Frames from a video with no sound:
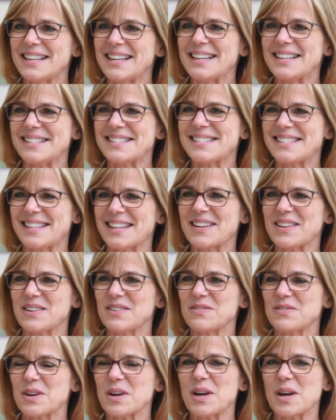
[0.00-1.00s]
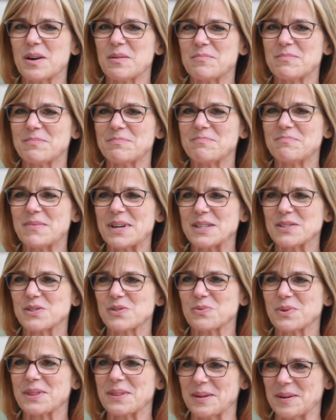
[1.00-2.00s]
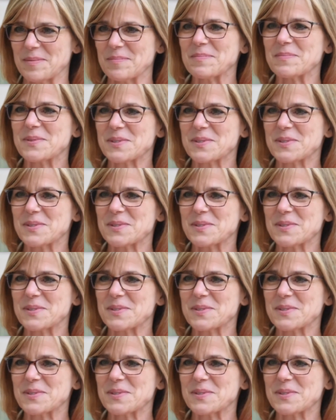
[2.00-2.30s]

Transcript: instead of mess with them.